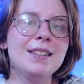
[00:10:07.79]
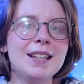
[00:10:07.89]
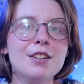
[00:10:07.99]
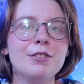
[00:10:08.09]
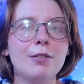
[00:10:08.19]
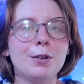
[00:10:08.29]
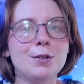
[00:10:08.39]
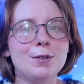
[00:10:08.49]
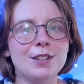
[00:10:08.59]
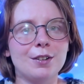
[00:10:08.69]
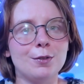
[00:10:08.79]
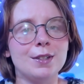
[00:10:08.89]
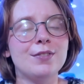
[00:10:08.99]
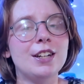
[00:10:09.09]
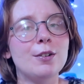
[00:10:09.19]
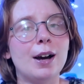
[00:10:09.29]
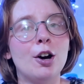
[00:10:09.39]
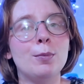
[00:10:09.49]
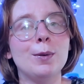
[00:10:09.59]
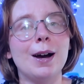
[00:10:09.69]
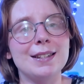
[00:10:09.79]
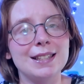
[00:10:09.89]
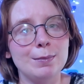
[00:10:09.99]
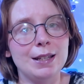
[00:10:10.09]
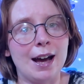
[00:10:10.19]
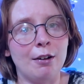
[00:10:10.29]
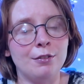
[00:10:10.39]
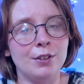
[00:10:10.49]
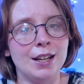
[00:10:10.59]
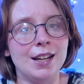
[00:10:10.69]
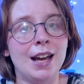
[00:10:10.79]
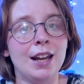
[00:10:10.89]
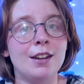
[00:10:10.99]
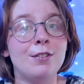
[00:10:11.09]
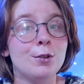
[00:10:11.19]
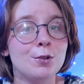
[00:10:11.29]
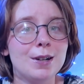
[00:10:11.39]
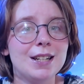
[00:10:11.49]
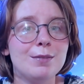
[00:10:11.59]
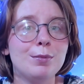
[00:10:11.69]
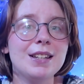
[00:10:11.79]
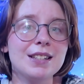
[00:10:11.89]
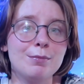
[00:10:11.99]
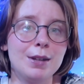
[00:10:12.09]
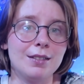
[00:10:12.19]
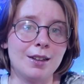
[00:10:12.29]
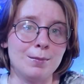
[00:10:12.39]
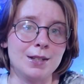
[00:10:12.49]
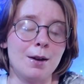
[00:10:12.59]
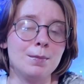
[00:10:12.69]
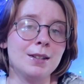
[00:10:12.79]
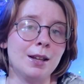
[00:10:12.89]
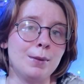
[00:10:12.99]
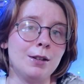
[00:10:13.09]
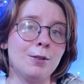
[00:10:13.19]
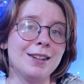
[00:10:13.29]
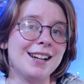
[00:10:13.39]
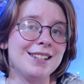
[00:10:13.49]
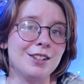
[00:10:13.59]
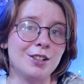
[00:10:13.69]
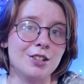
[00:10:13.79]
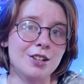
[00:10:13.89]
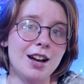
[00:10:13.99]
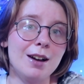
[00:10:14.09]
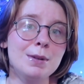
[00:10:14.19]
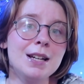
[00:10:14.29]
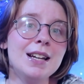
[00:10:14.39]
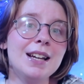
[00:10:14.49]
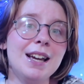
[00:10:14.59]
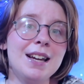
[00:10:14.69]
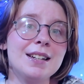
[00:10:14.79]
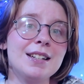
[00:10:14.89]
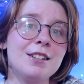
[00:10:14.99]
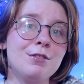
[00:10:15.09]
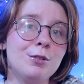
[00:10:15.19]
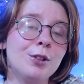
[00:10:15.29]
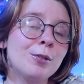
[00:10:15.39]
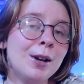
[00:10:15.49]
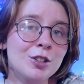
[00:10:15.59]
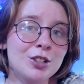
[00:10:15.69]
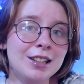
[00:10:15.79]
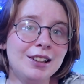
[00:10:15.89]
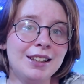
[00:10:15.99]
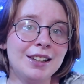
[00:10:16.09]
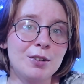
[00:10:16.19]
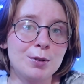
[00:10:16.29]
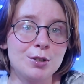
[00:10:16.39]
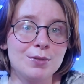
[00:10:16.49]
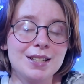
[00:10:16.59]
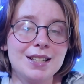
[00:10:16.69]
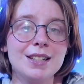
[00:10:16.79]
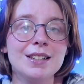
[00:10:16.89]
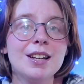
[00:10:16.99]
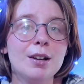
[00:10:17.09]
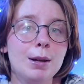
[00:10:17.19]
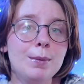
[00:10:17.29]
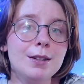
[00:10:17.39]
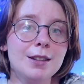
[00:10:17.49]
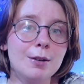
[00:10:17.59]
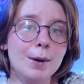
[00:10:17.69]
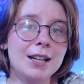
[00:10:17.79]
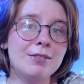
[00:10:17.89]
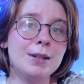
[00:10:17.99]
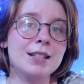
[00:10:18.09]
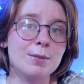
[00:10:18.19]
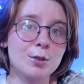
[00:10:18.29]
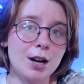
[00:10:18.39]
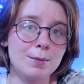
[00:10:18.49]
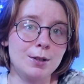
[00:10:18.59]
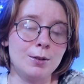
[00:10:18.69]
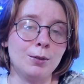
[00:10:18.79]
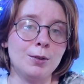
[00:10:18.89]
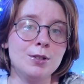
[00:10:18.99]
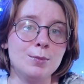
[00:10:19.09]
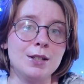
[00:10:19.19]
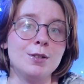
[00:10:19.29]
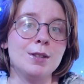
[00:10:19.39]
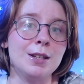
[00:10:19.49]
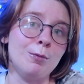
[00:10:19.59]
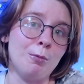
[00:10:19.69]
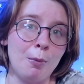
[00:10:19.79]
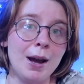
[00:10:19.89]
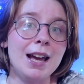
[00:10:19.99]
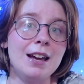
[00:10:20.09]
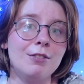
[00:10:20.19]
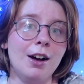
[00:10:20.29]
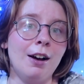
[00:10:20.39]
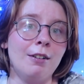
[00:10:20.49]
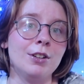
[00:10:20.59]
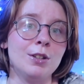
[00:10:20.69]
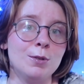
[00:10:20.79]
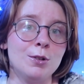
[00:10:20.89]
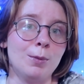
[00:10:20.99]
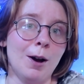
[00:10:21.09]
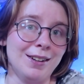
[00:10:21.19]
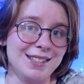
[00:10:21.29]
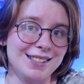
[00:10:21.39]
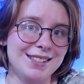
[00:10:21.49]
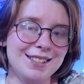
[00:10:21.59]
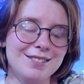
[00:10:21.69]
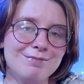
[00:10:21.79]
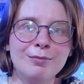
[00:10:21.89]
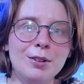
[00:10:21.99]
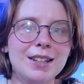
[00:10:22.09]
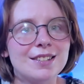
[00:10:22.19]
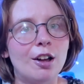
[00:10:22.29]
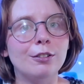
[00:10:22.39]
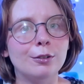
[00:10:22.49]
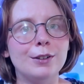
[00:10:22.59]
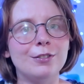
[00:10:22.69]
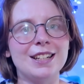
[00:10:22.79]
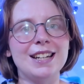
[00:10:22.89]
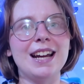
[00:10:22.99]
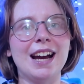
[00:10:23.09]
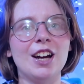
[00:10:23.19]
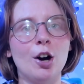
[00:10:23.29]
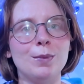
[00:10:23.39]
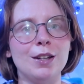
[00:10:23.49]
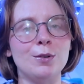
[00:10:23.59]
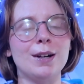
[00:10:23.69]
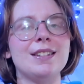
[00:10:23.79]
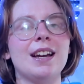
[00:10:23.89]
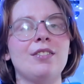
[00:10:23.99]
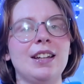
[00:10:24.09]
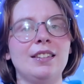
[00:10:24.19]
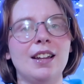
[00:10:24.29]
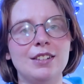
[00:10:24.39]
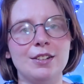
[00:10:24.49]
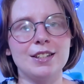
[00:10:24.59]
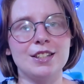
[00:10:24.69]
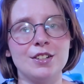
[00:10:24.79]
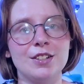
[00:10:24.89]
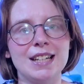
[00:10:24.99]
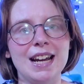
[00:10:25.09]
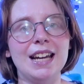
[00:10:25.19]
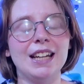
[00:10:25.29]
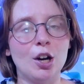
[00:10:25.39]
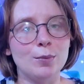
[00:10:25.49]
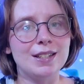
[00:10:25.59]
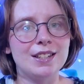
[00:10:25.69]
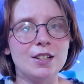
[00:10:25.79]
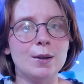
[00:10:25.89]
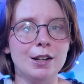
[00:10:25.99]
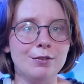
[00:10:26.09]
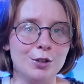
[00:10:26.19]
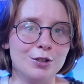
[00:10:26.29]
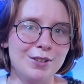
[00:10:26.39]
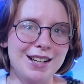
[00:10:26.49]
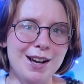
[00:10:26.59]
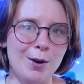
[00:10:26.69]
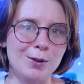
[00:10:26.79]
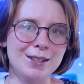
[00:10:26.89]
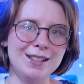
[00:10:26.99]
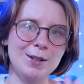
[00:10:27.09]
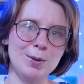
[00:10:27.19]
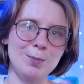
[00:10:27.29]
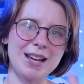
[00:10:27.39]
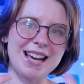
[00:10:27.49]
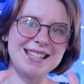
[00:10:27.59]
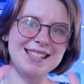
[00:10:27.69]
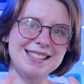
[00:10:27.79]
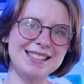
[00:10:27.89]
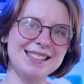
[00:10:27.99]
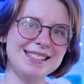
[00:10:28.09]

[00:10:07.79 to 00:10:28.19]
Thank you for everyone who stuck through this video. I hope you got something out of it, and if you enjoyed it, please give me a thumbs up to let me know that I did a good job. And if you look around the channel and like what you see, maybe think about giving me a subscribe so you don't lose me to the wave of YouTube content. Well, that's all for me for today. I hope that you guys have a lovely rest of your day, and I hope to see you in a future video. Bye, guys!